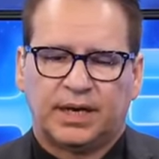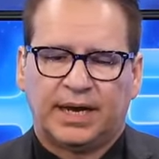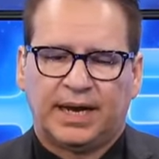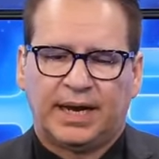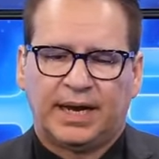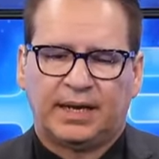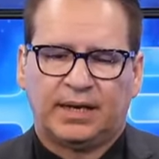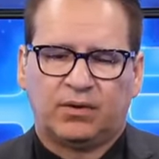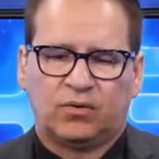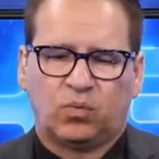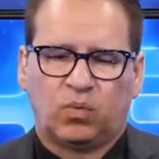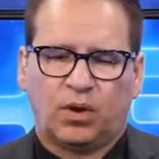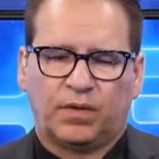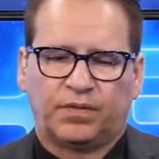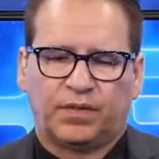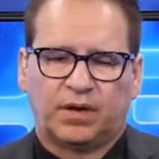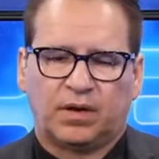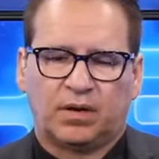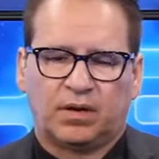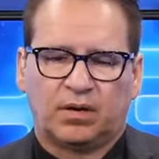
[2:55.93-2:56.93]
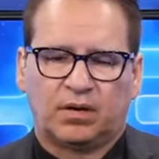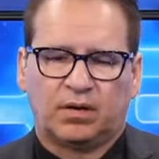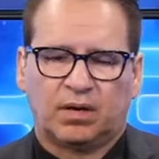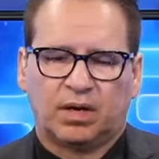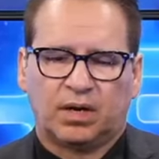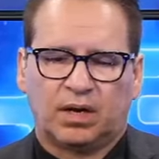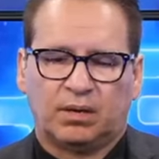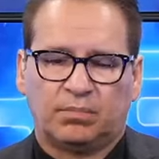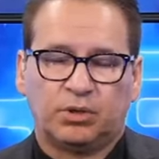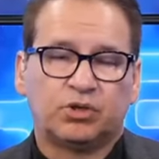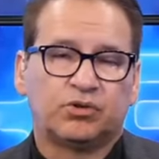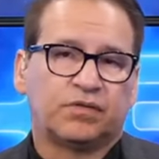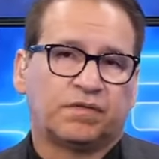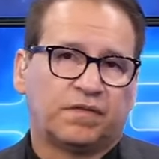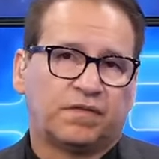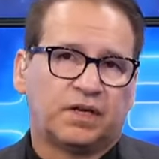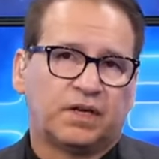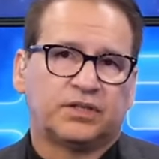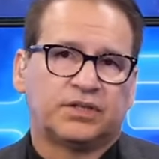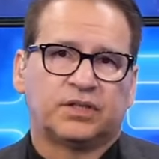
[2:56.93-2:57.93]
and what their
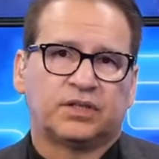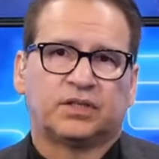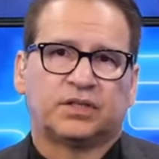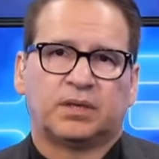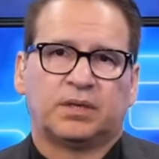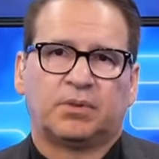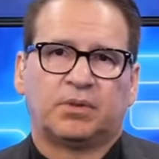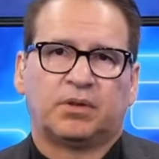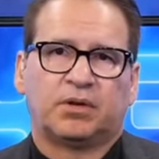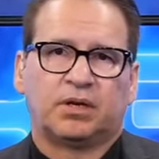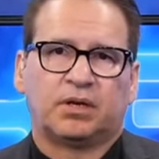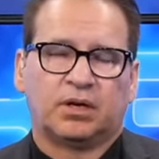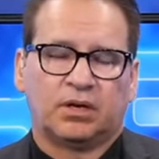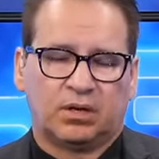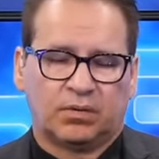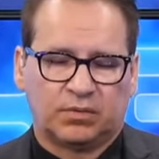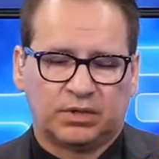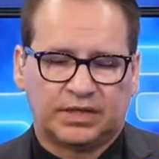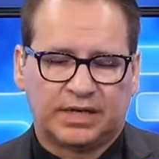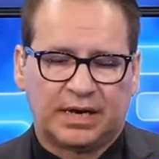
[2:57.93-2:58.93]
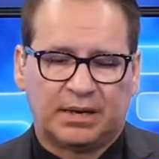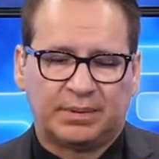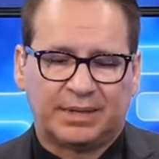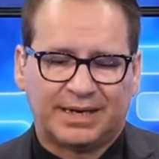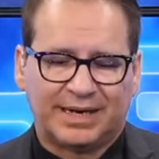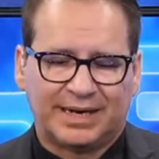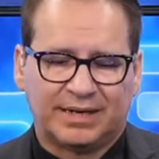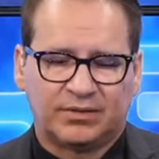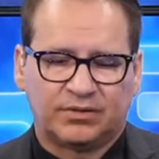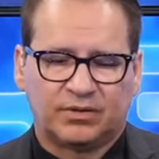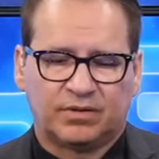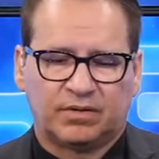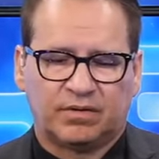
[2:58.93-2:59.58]
mutual funds and some of their current retirement accounts